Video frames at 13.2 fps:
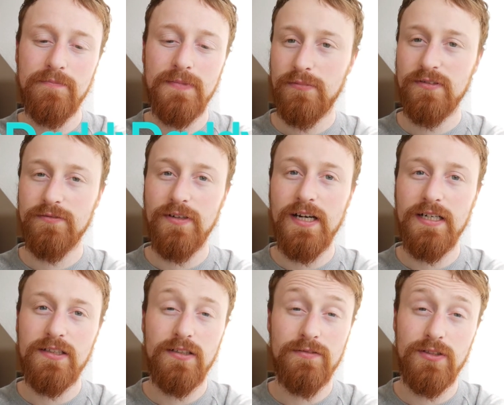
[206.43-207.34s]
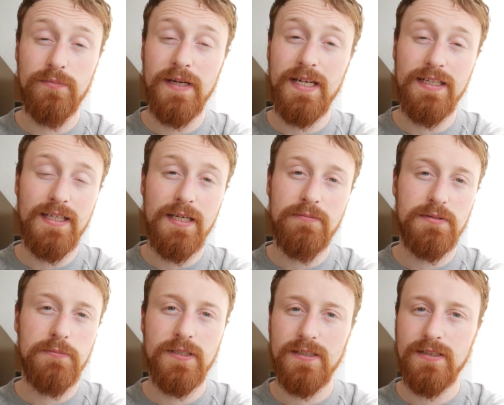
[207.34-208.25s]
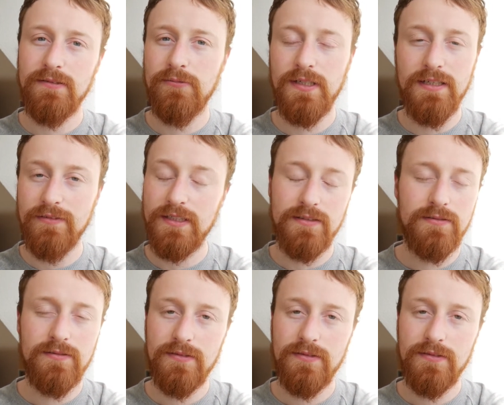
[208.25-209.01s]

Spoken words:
provider of domain names, but whatever.